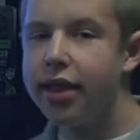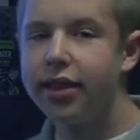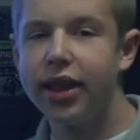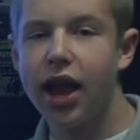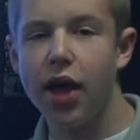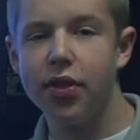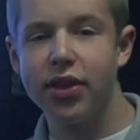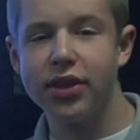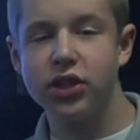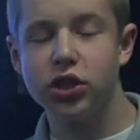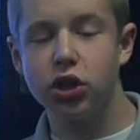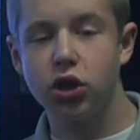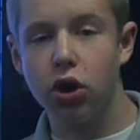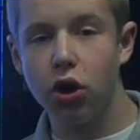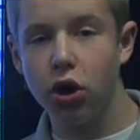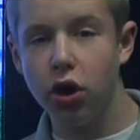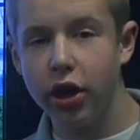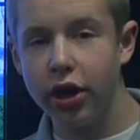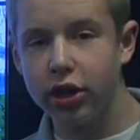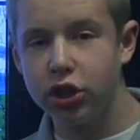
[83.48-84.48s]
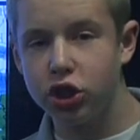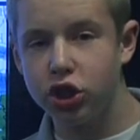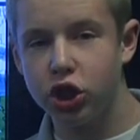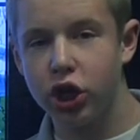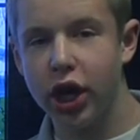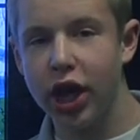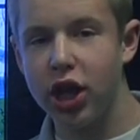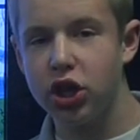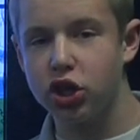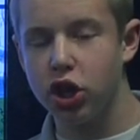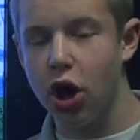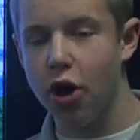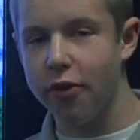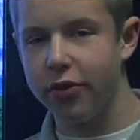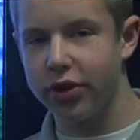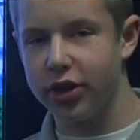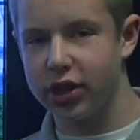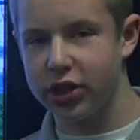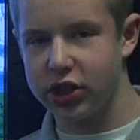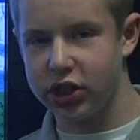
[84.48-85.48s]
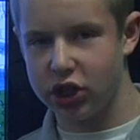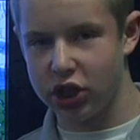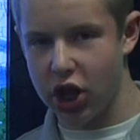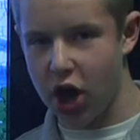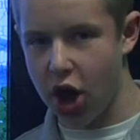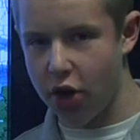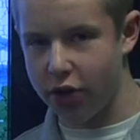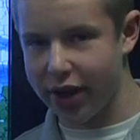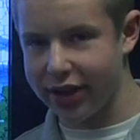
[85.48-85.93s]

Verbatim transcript: Now, this could change over to snow.